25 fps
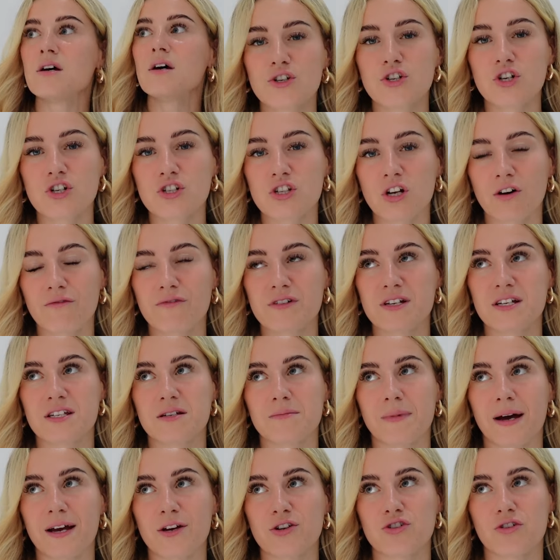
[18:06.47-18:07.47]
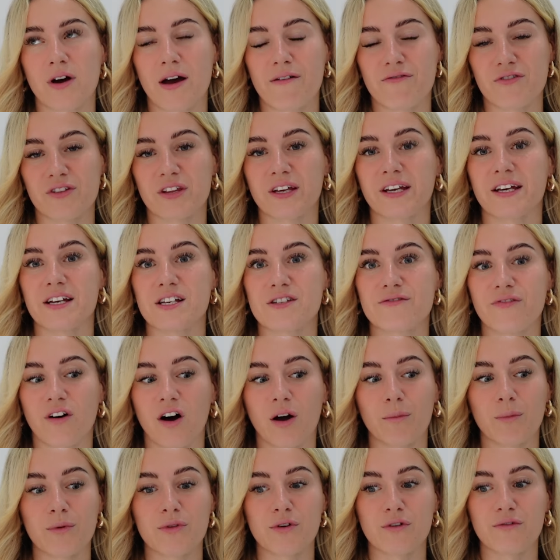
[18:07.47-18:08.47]
Just obviously to make sure everything is
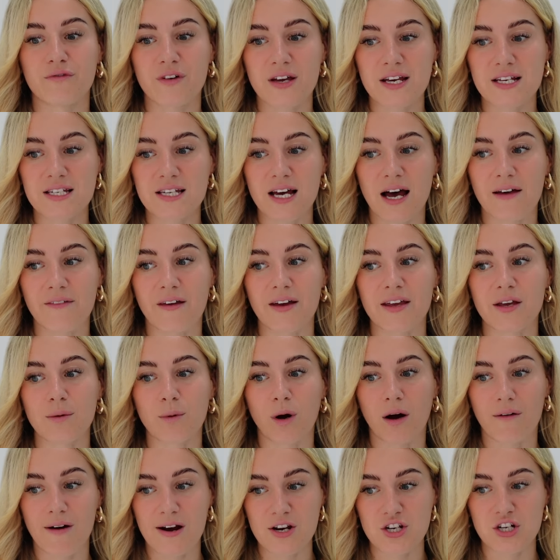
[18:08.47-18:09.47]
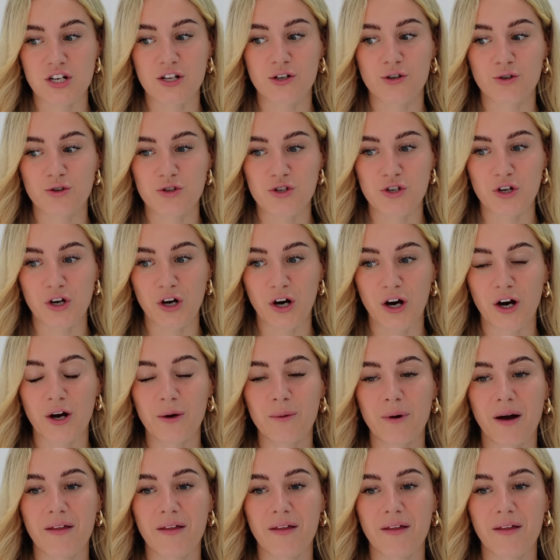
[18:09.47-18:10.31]
fine with your visa and that you are actually good to go.